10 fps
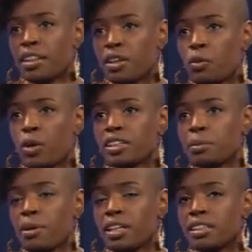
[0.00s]
think once
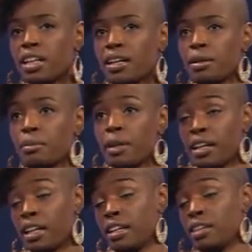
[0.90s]
upon a time,
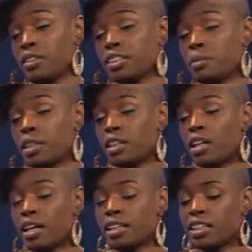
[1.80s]
and even some of the
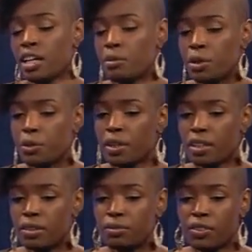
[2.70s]
clients I work with,
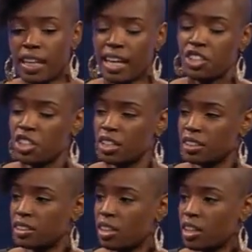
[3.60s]
vacation
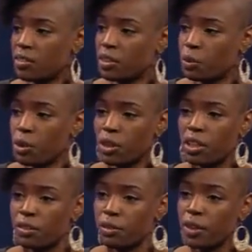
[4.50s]
is not even a word in
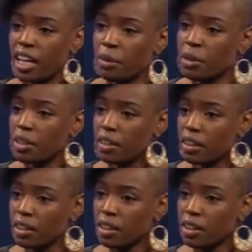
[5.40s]
their vocabulary.